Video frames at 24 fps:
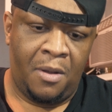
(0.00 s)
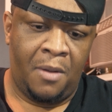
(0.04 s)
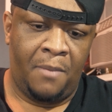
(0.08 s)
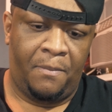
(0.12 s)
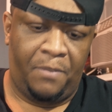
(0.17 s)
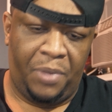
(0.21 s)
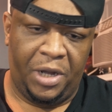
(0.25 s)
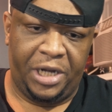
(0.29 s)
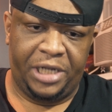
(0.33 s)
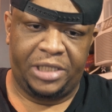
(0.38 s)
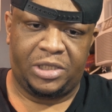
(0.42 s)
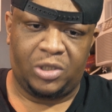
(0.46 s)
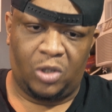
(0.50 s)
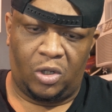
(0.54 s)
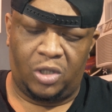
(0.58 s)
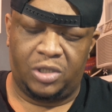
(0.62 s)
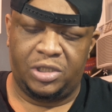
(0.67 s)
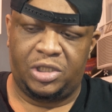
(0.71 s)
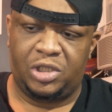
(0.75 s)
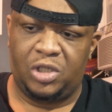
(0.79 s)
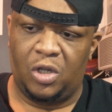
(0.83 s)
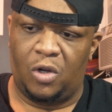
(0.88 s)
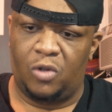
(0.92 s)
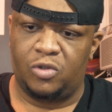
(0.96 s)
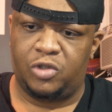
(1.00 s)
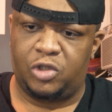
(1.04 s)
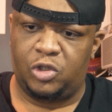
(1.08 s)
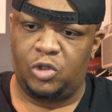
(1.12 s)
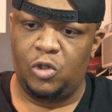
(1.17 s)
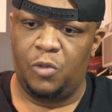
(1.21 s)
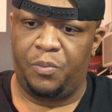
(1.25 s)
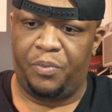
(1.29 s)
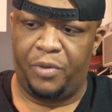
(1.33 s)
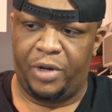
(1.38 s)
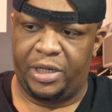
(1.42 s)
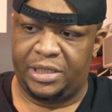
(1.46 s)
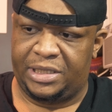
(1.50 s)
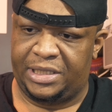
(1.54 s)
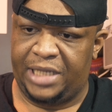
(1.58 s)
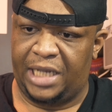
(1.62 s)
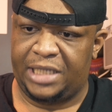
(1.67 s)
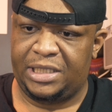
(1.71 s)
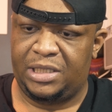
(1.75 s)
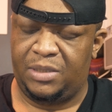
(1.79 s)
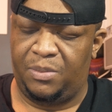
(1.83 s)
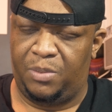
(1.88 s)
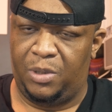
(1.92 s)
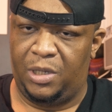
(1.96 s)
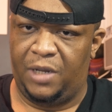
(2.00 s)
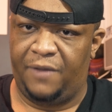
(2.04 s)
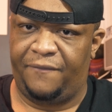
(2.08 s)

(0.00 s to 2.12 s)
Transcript: But it's also super accessible